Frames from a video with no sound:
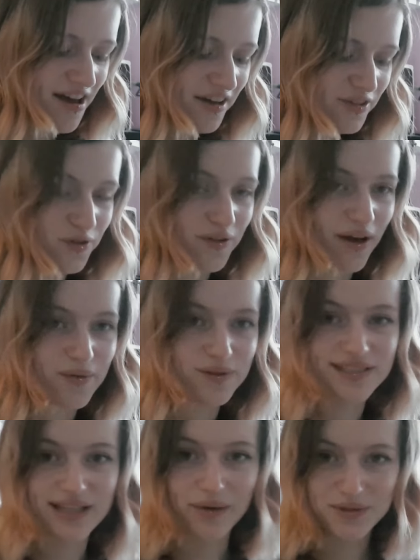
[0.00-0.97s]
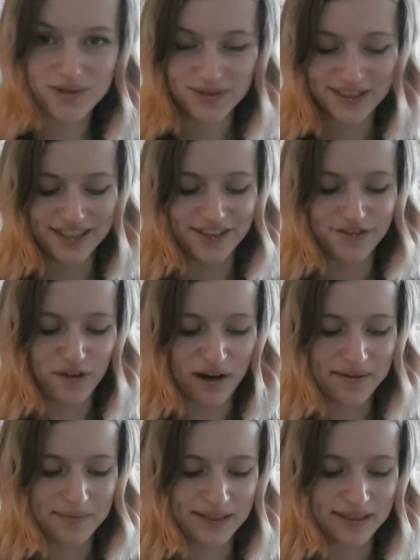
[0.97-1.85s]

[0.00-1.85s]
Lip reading: So that was a really good find